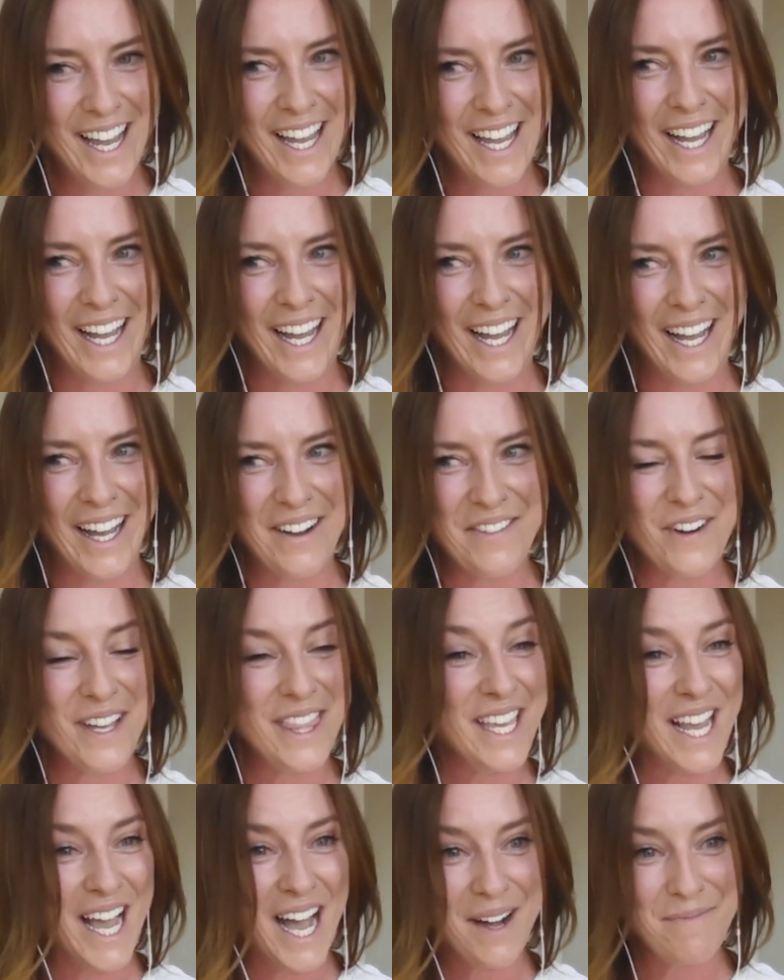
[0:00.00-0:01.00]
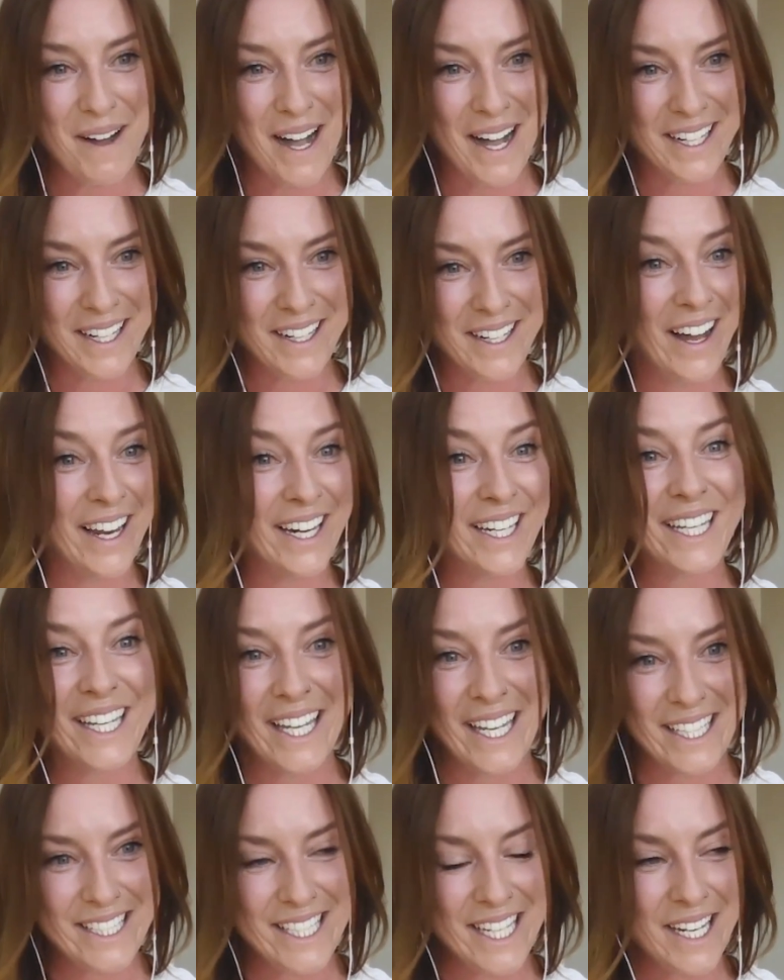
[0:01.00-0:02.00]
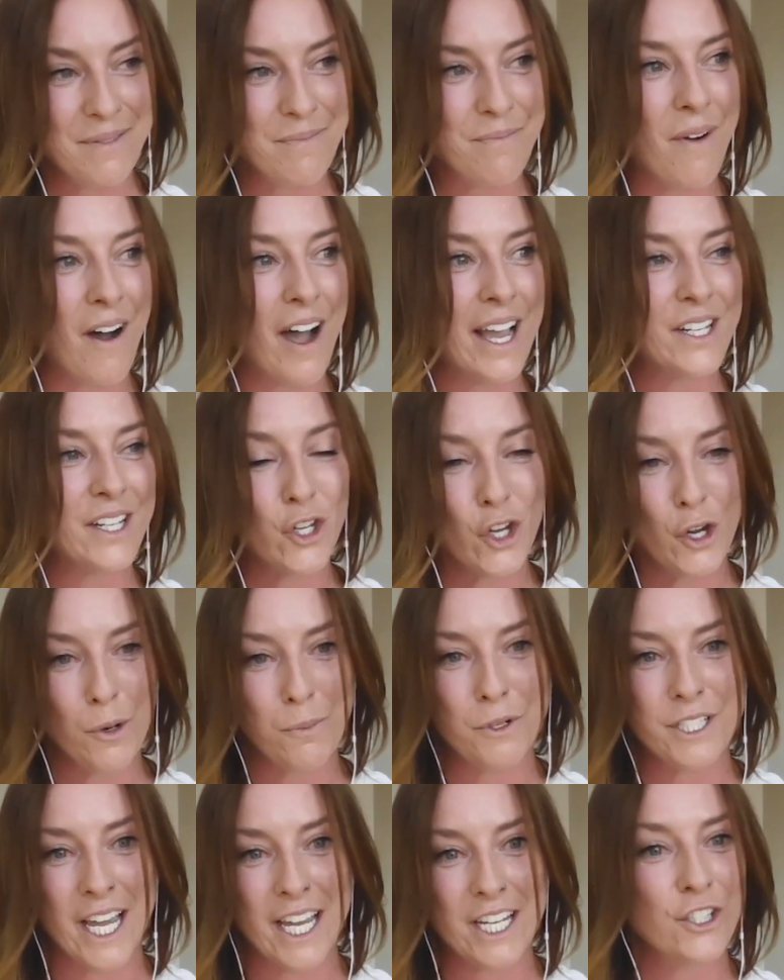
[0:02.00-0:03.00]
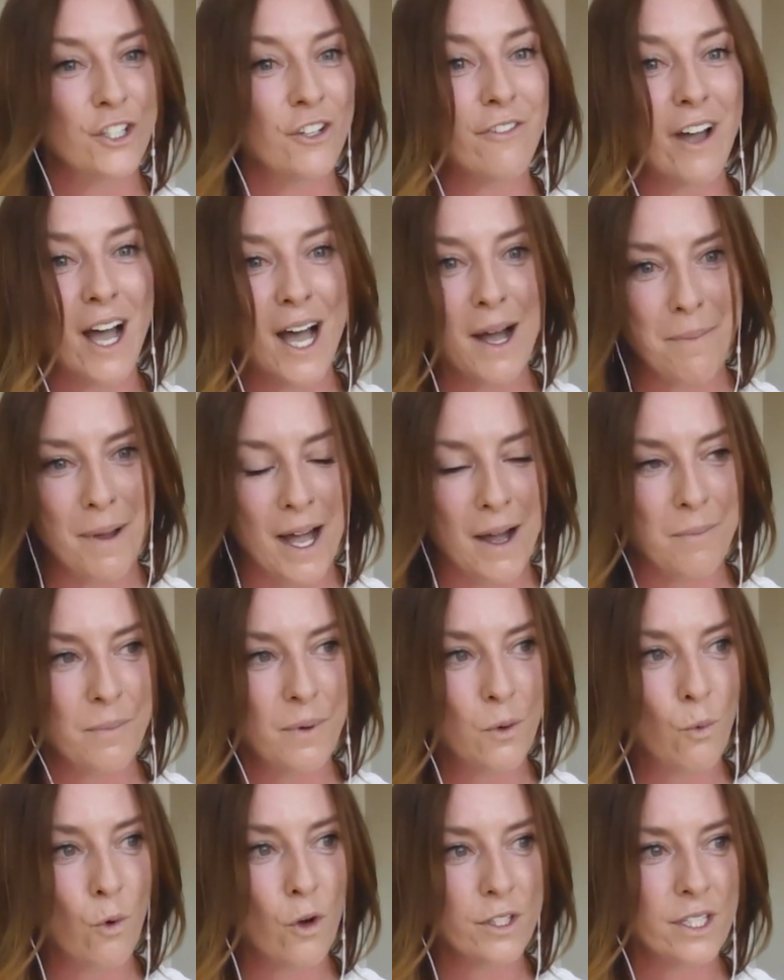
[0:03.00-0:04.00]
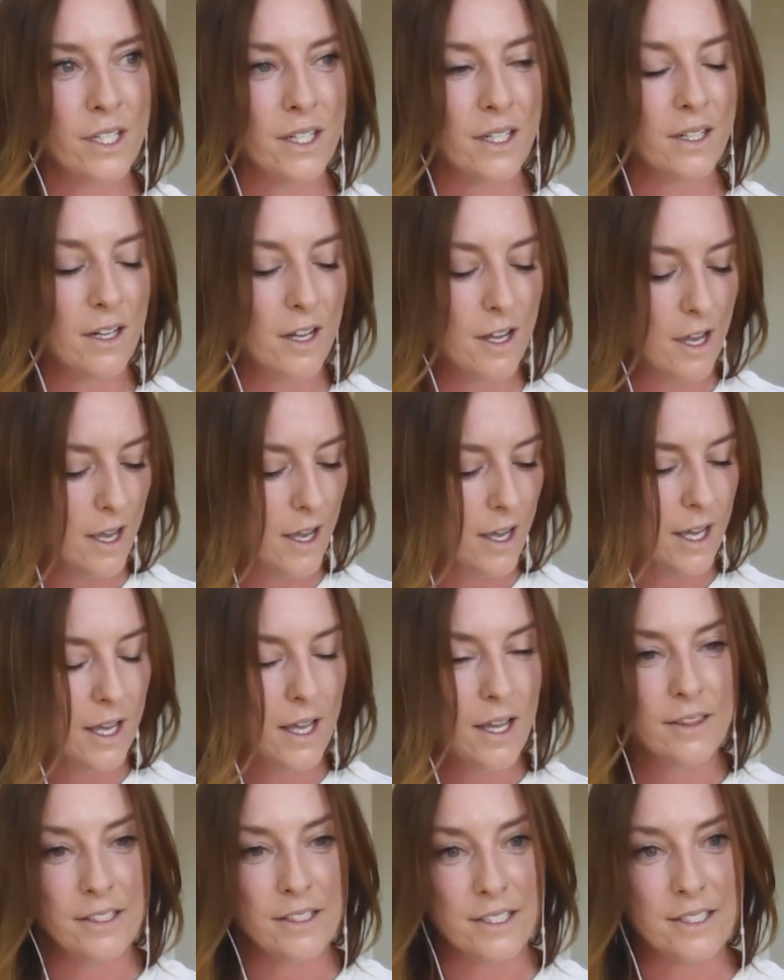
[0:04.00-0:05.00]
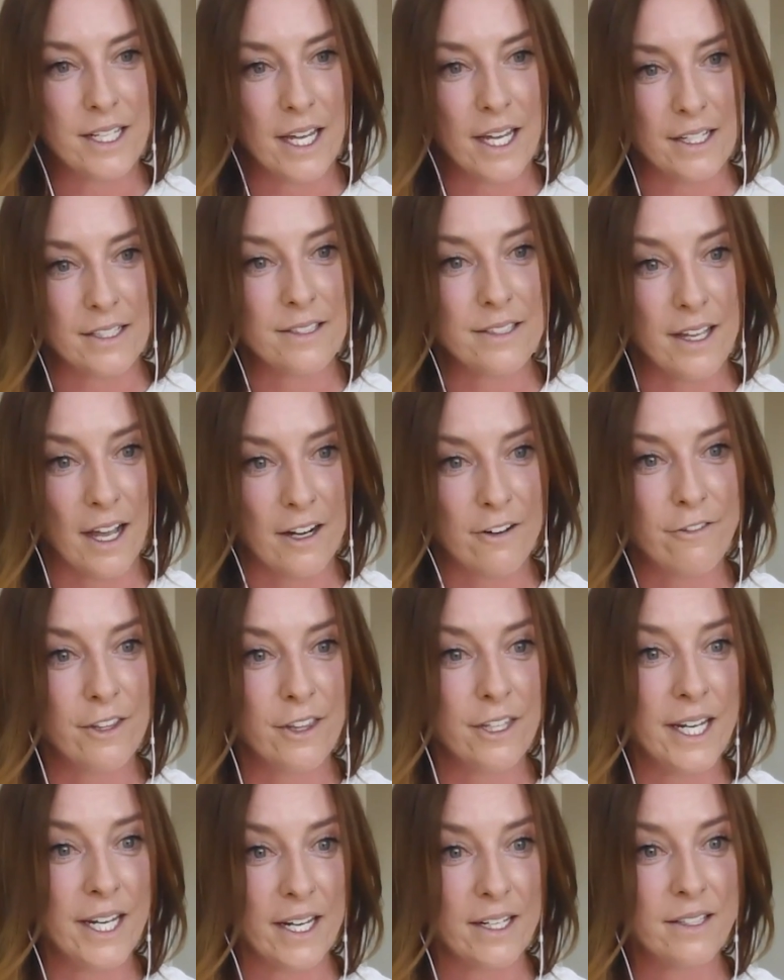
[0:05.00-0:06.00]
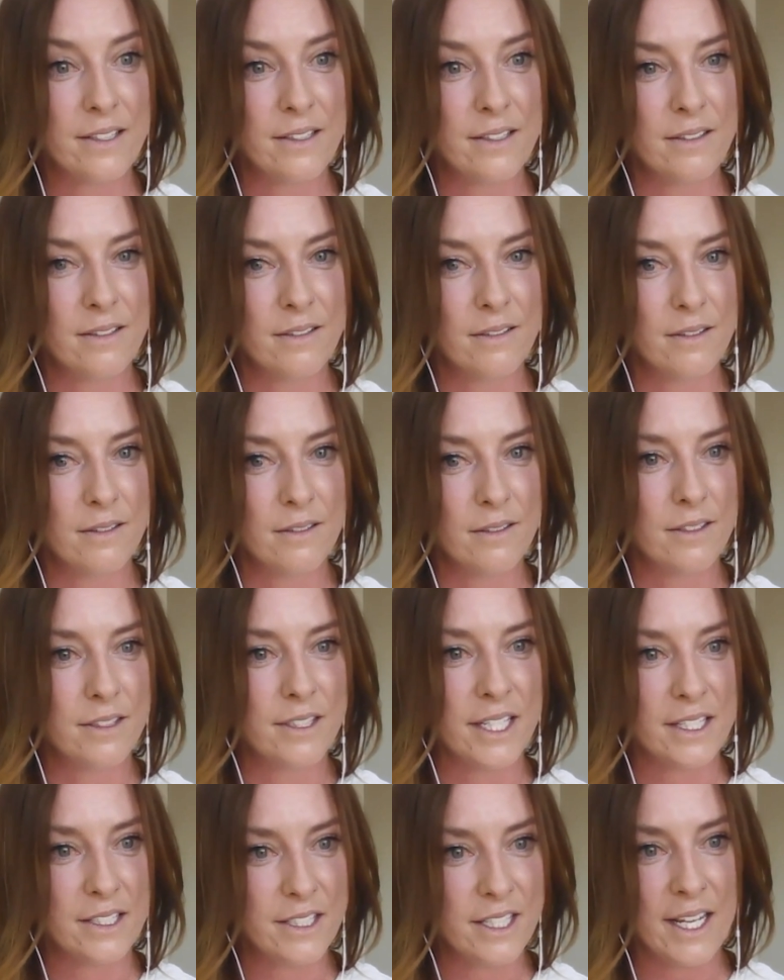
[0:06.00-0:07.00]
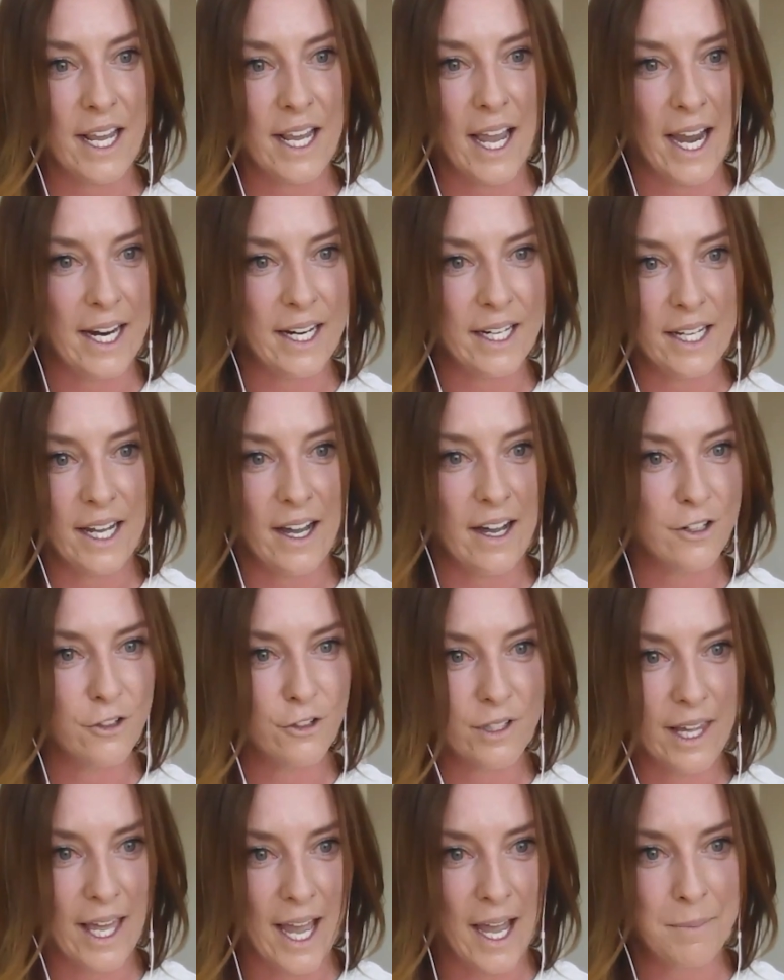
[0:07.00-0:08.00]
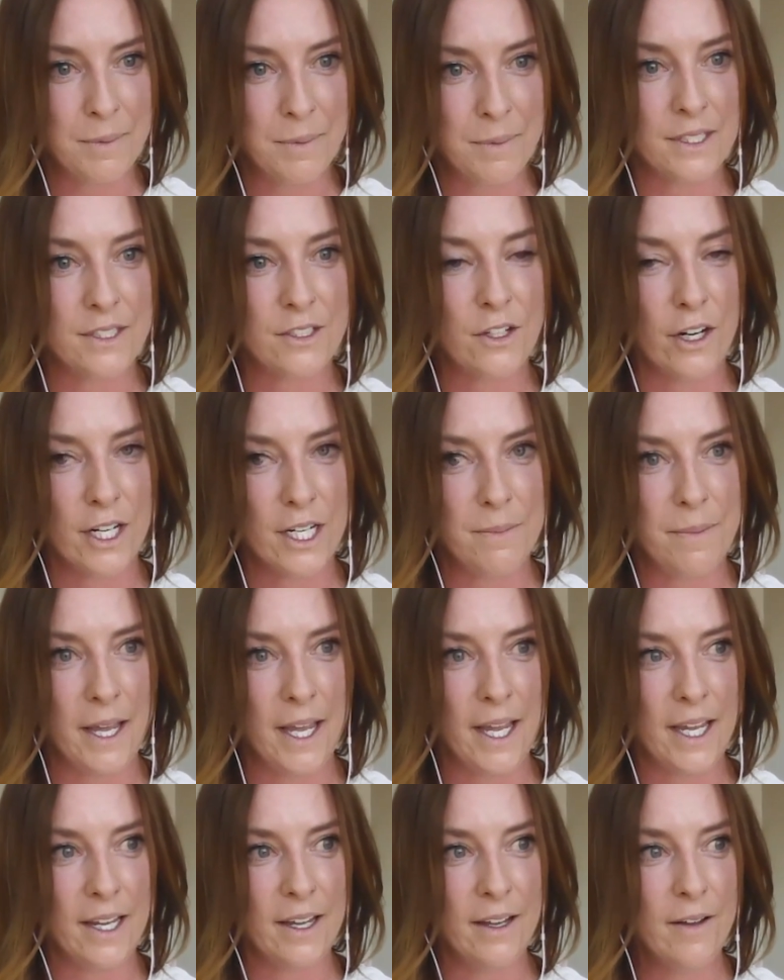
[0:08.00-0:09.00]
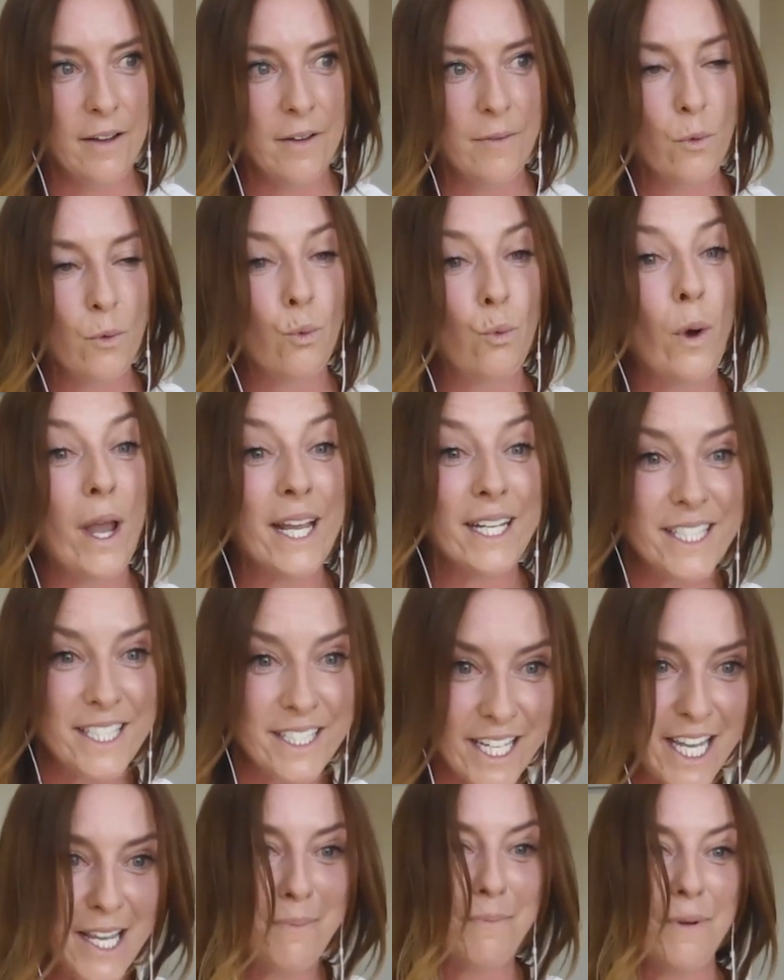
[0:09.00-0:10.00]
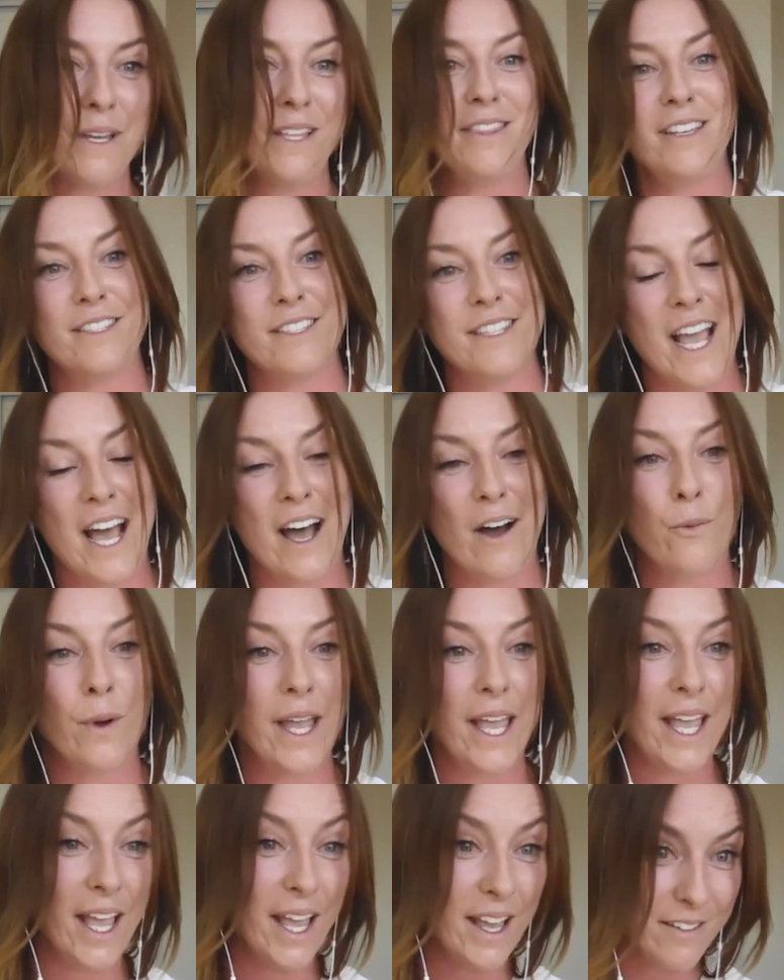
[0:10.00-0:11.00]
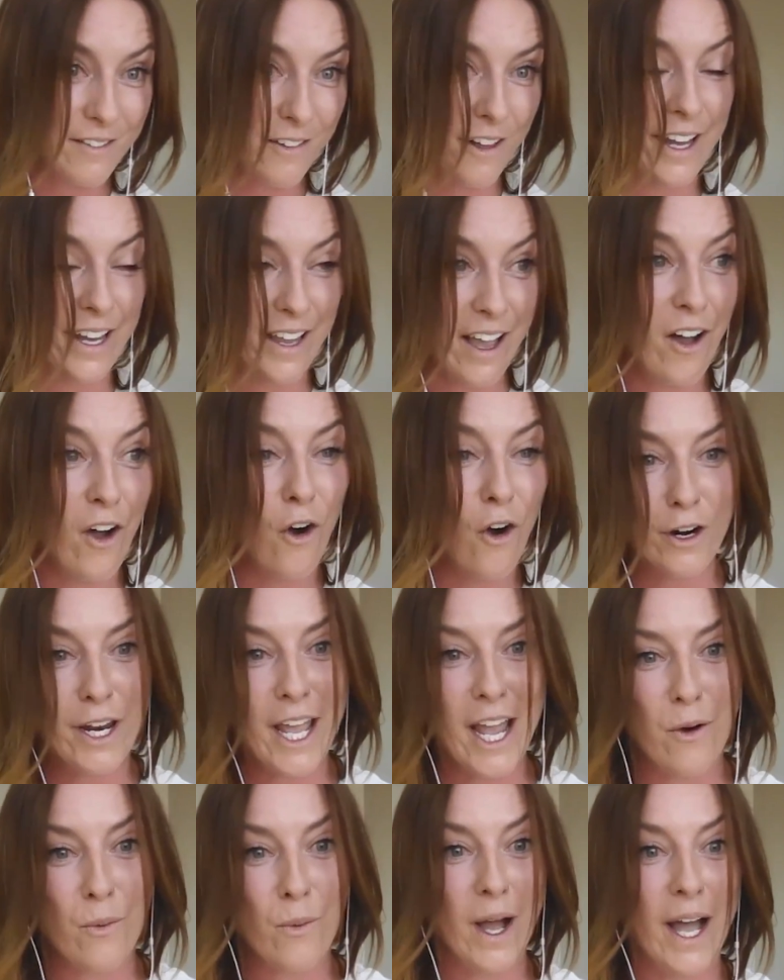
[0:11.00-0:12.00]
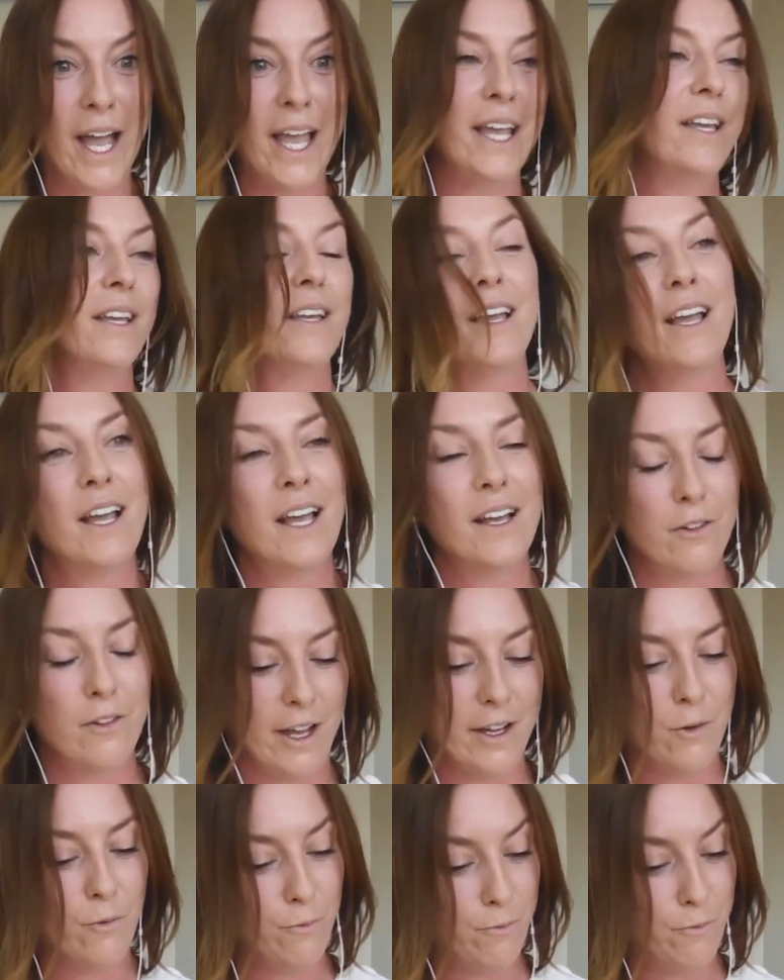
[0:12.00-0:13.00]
When the arm pump kind of kicked in, my interpretation of arm pump wasn't, this is going to suck for the next 60, 80, 100 laps. It's going to be, we're deep in this now. We're like on our way, like